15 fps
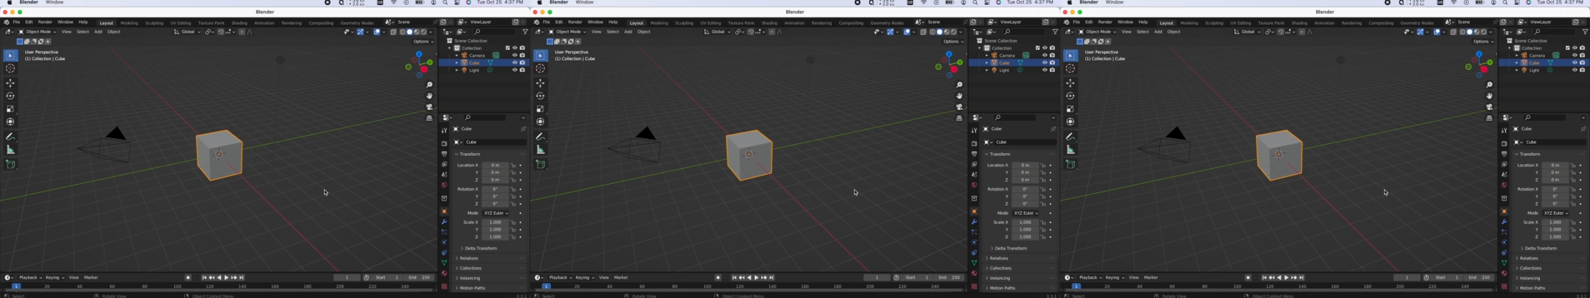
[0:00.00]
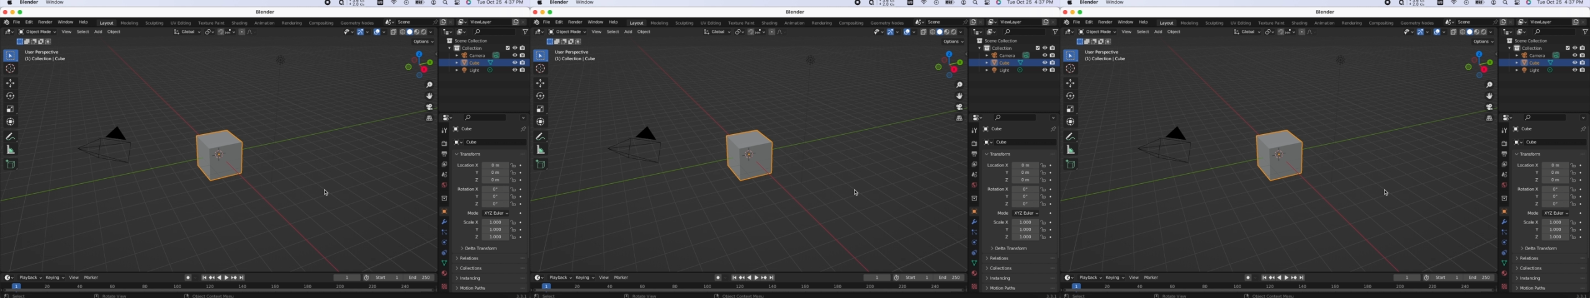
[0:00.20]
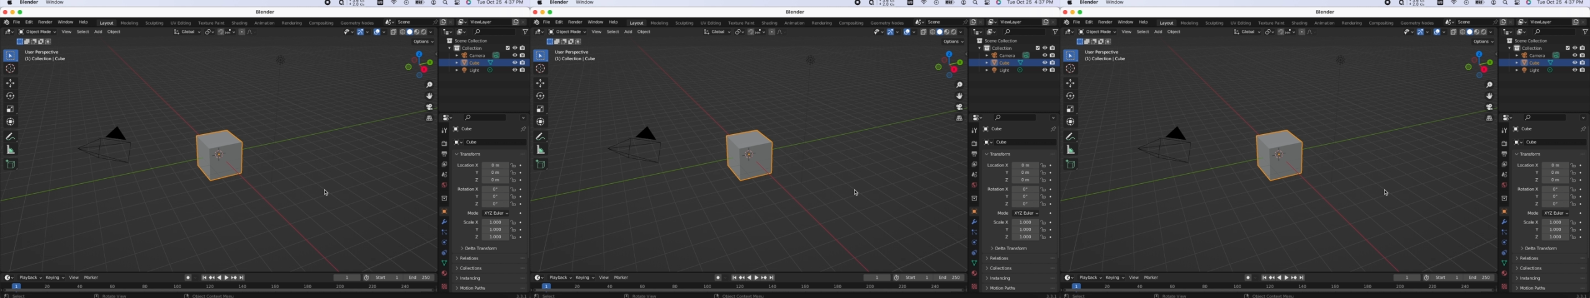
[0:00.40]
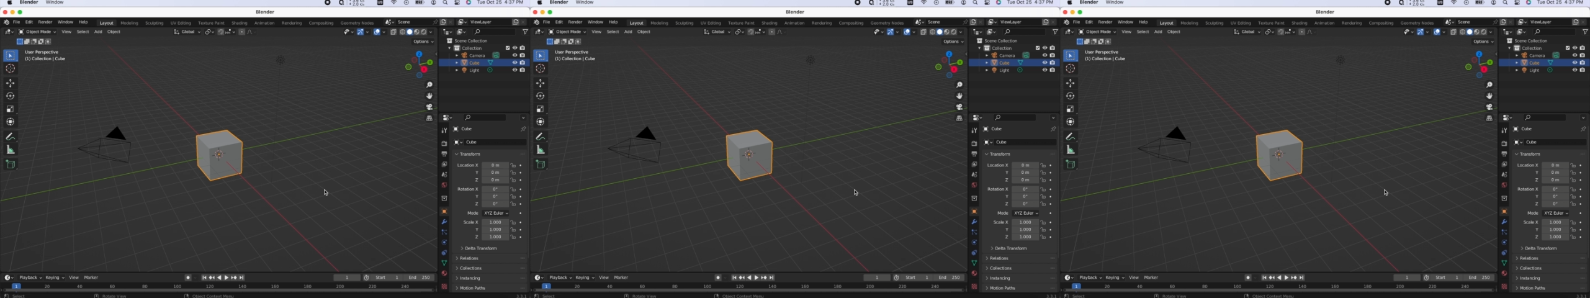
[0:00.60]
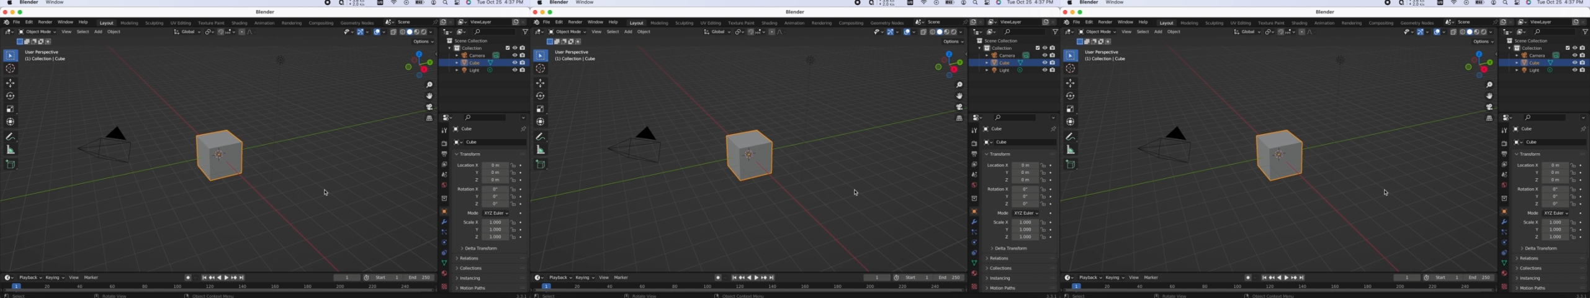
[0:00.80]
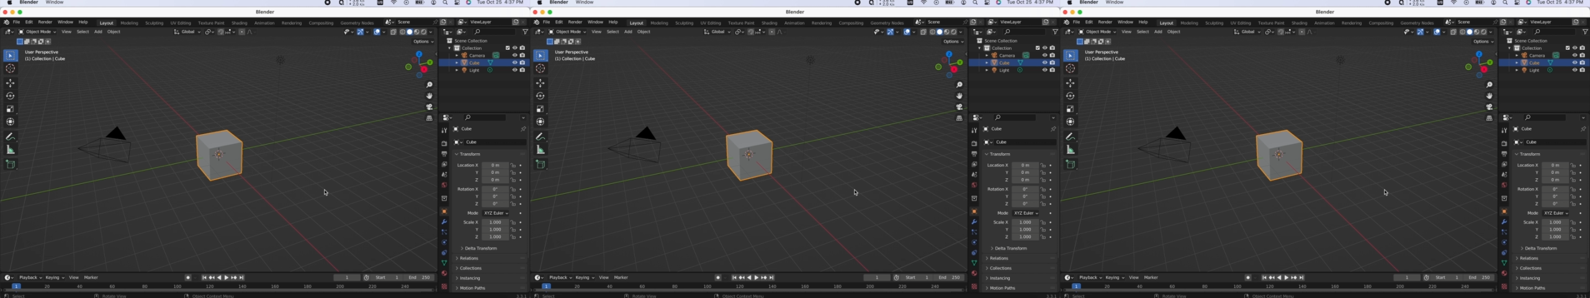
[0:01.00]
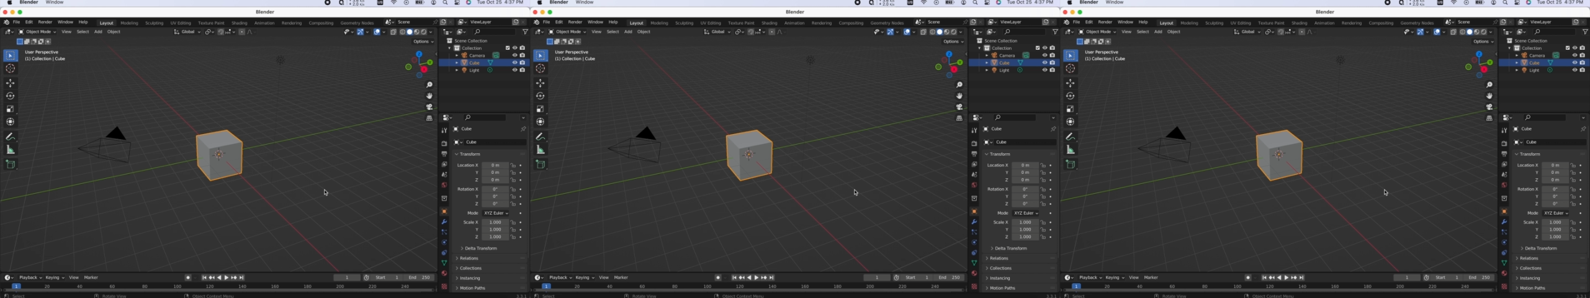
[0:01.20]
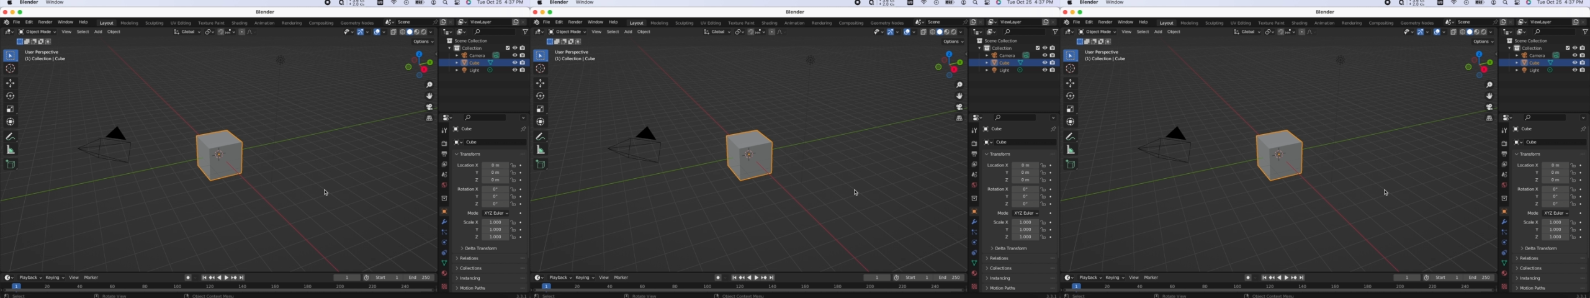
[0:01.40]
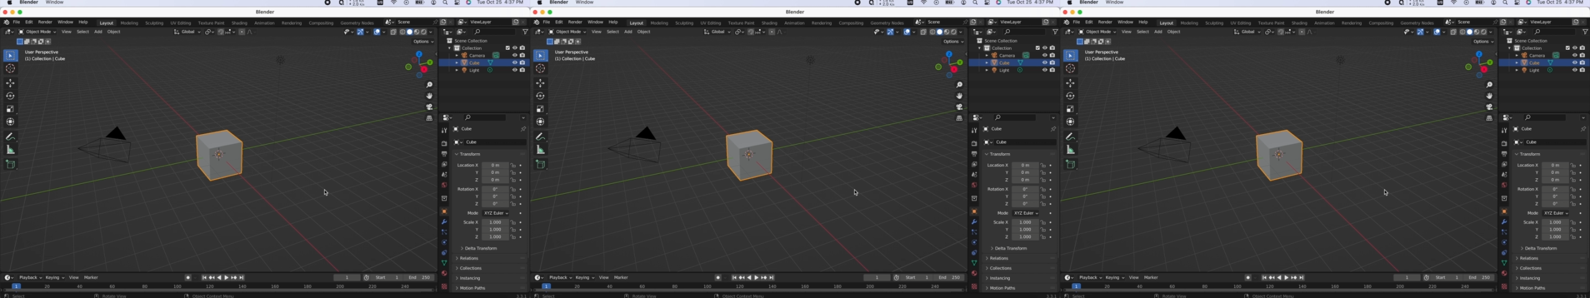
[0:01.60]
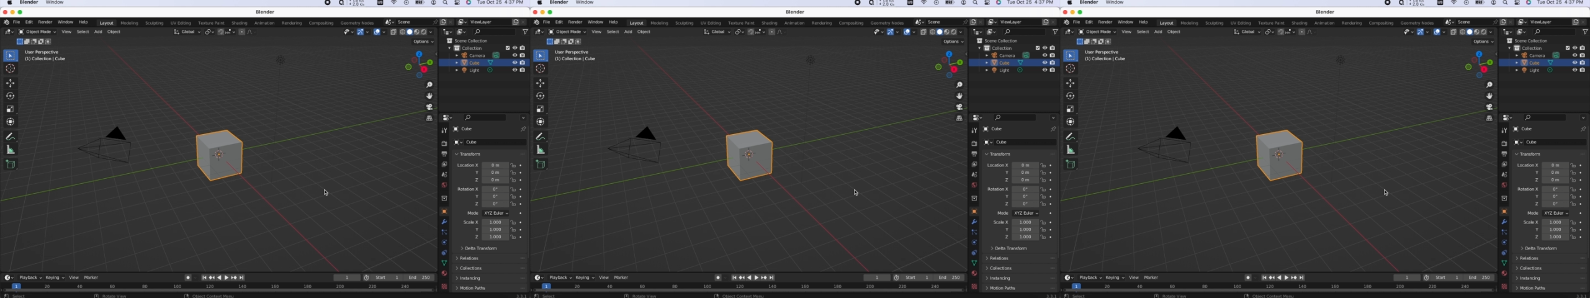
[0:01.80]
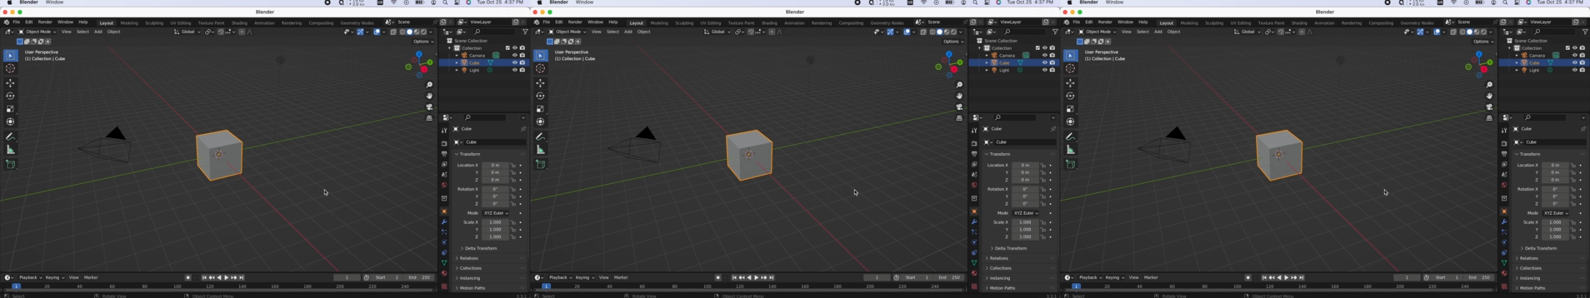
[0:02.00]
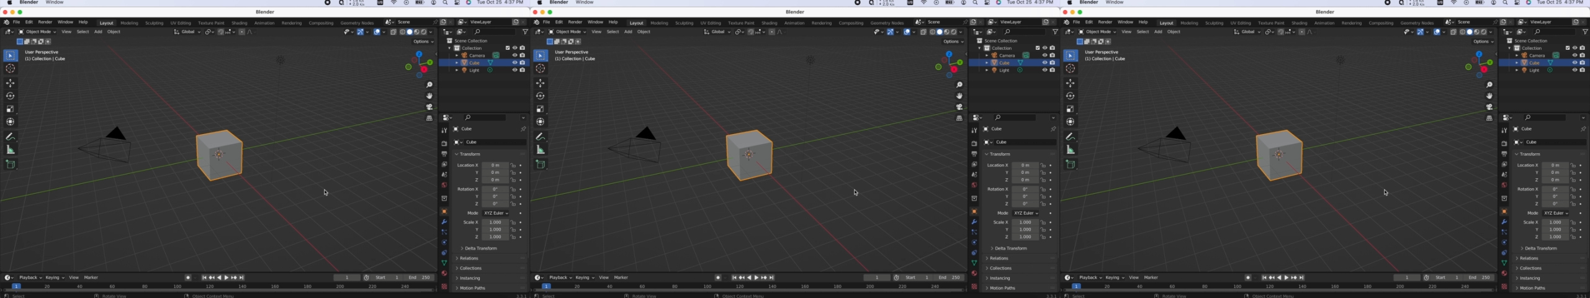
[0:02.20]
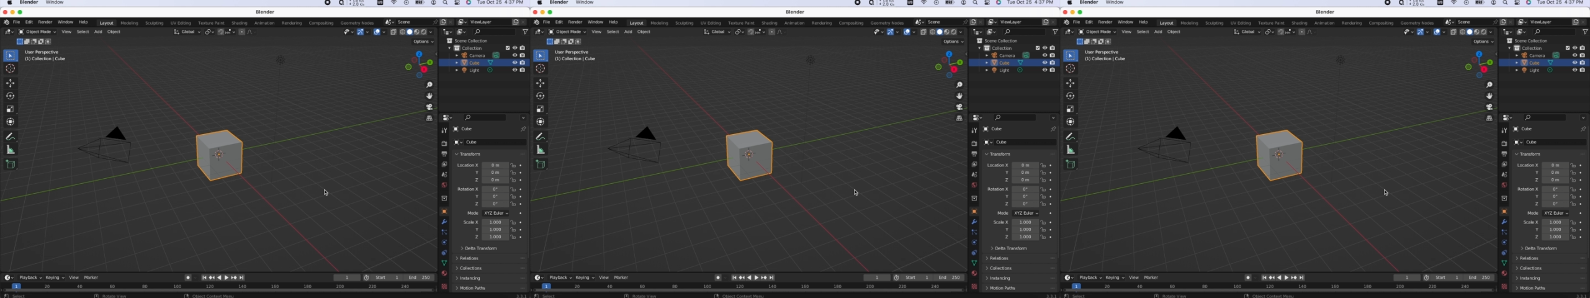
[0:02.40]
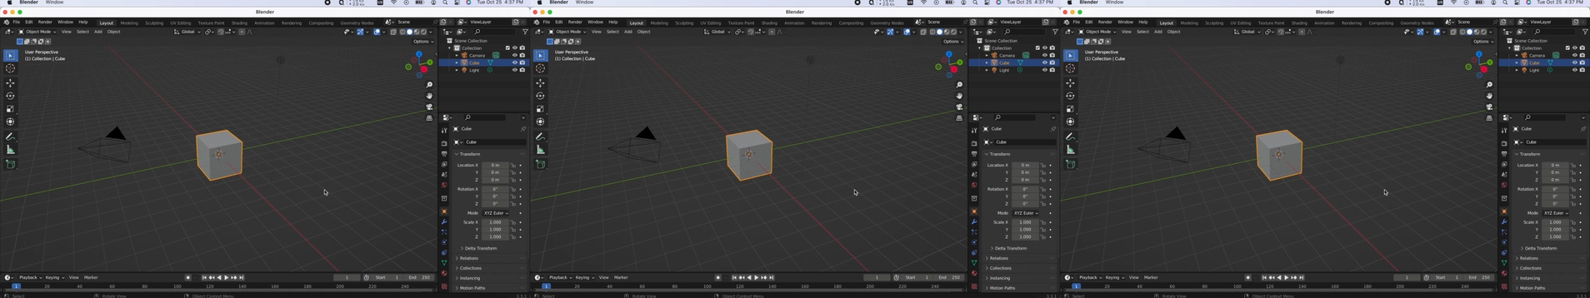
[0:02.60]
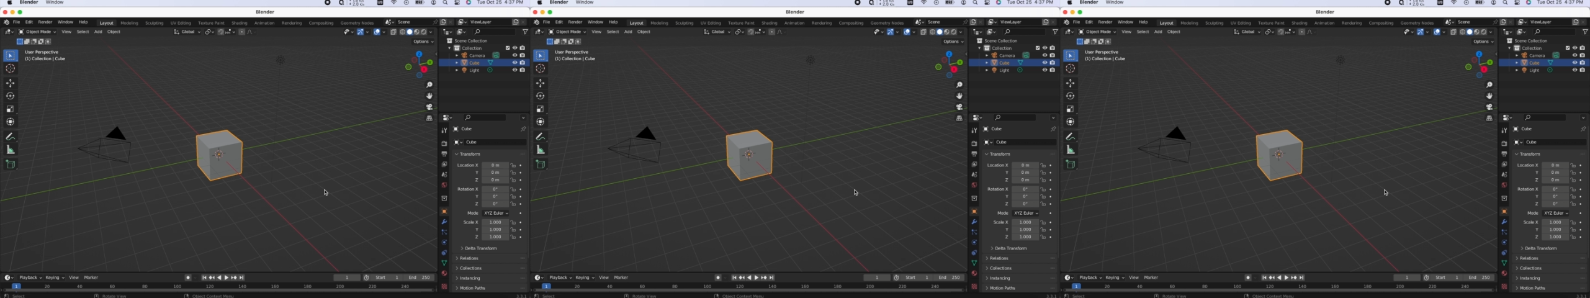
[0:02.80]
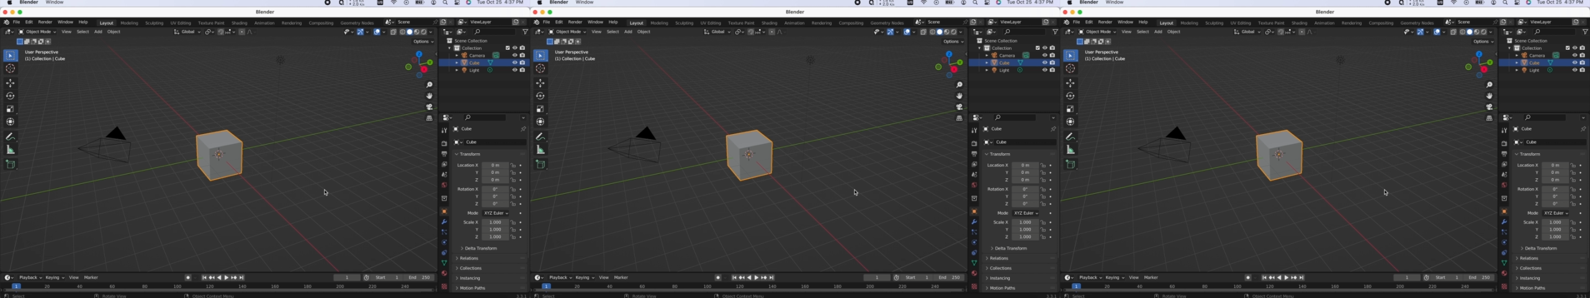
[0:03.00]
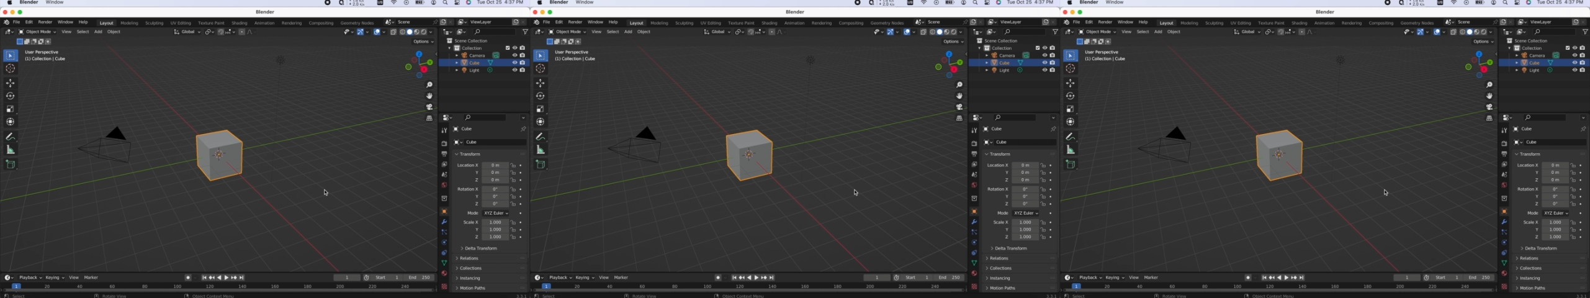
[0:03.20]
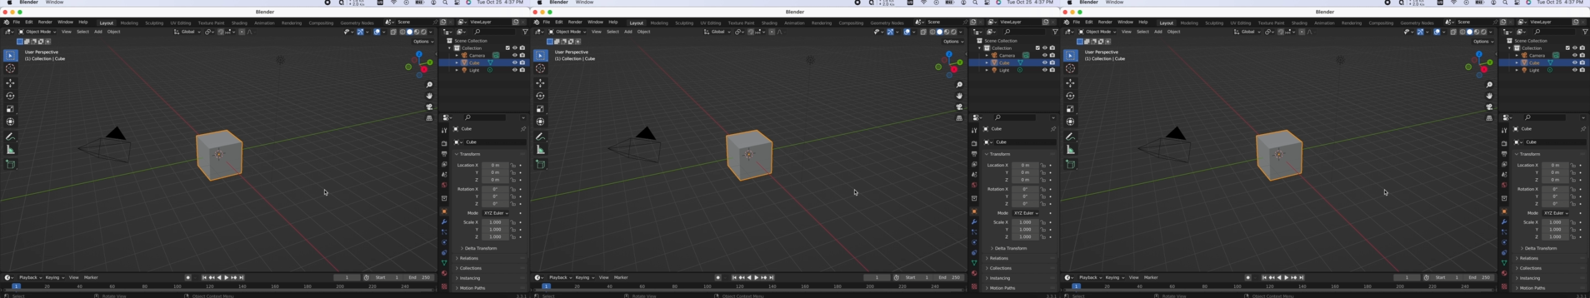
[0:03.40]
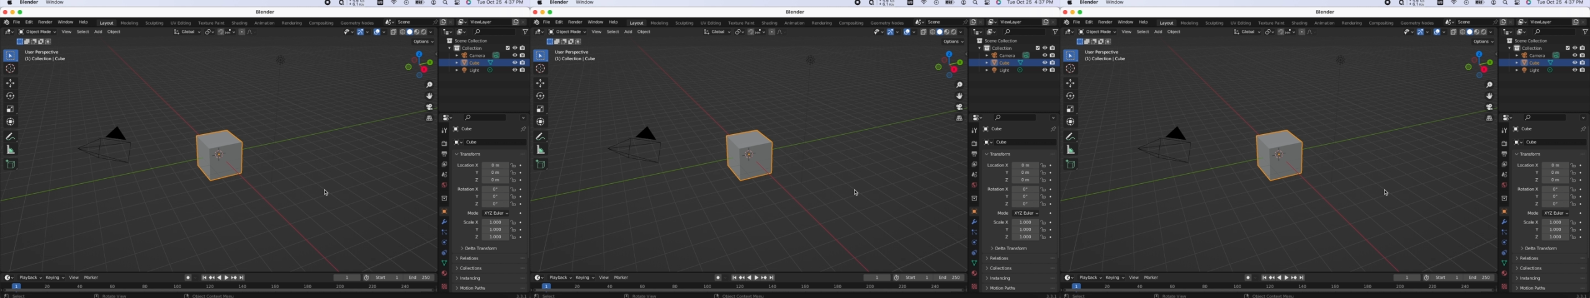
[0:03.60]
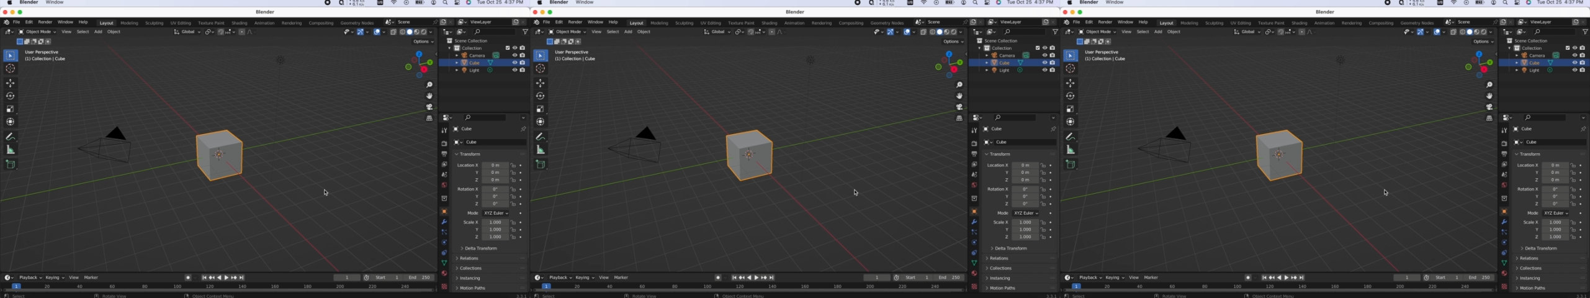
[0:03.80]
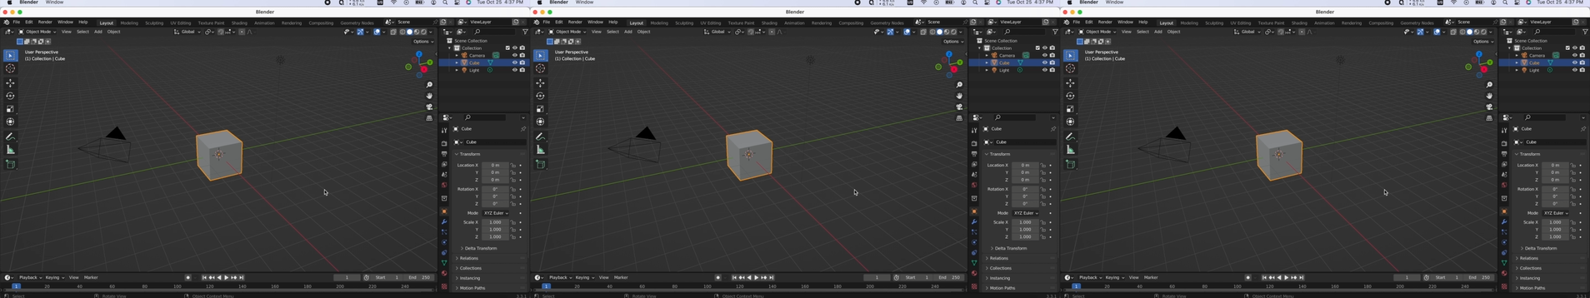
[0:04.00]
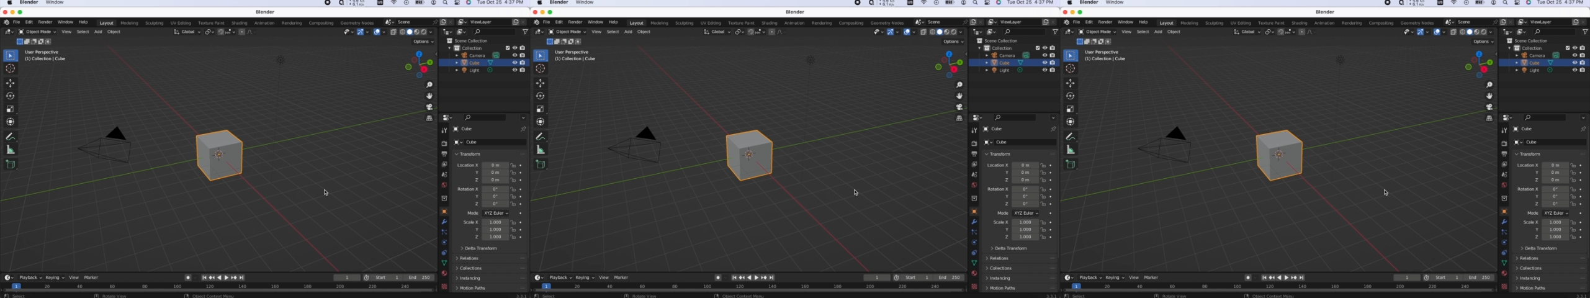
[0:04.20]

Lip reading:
Nobody's mouth can be seen.